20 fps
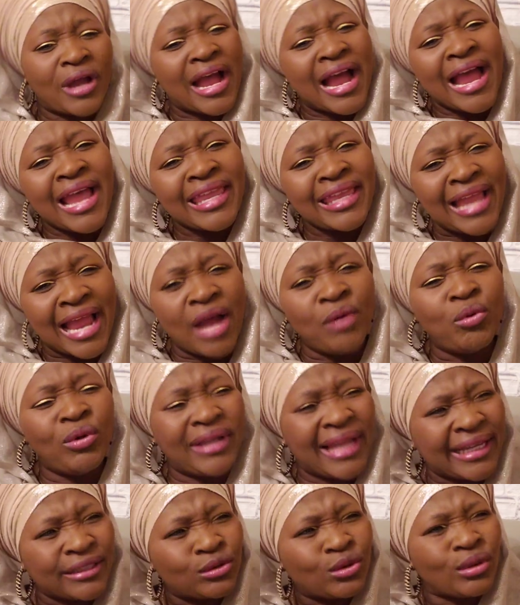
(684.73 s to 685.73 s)
I would
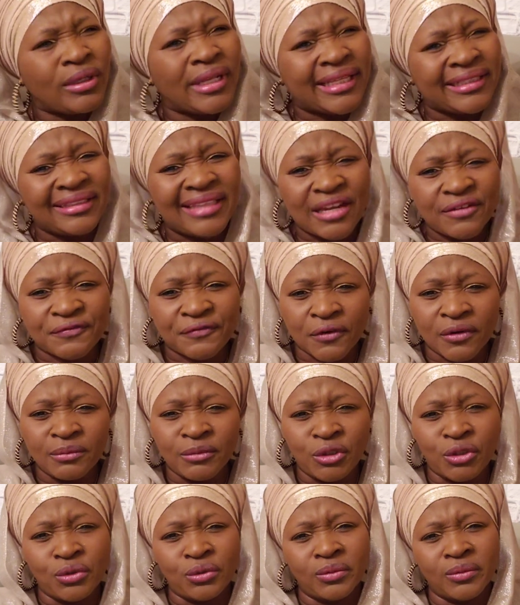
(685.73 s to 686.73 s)
like to learn that from
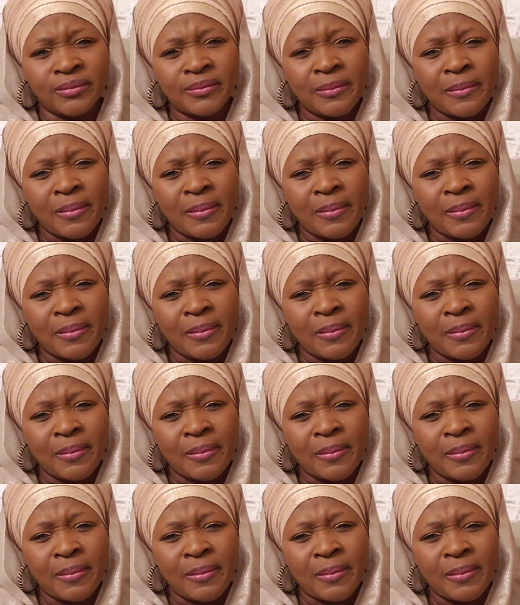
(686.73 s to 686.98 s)
you.